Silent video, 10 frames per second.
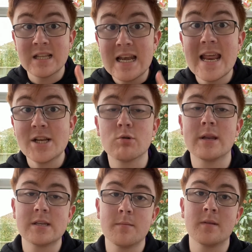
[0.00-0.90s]

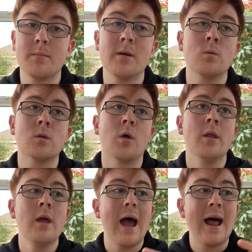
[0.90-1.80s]
literally something to build on.
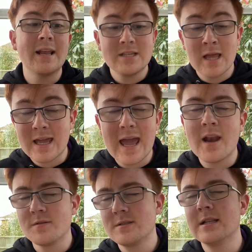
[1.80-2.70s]
And again,
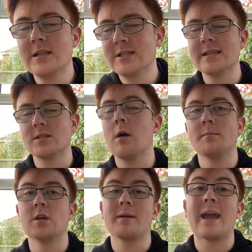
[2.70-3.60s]
I've said it time
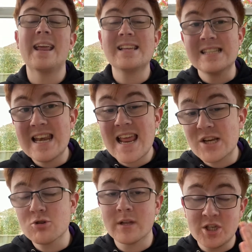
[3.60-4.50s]
and time again, it's
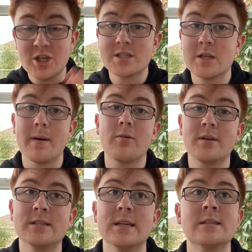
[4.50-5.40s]
literally just about
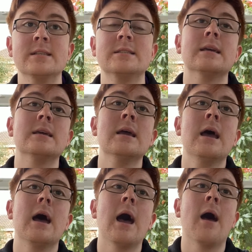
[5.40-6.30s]
consistency.
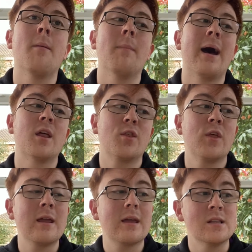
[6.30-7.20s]
And I
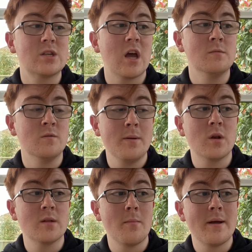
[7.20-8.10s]
think in terms of
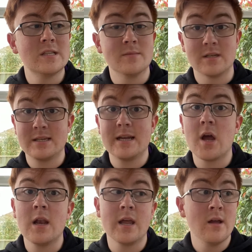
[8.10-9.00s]
building the momentum, as I said
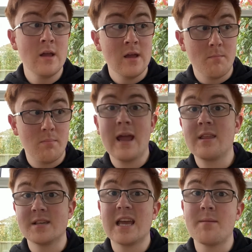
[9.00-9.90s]
earlier, playing
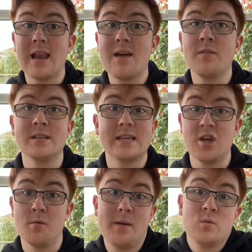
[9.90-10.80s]
the same 11 is how
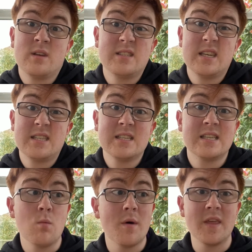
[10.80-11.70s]
you build
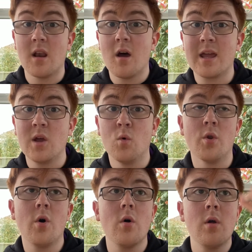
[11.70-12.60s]
consistency, whether you like it or
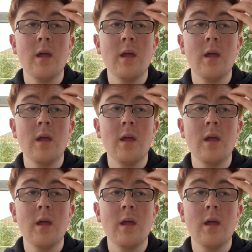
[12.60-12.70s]
not.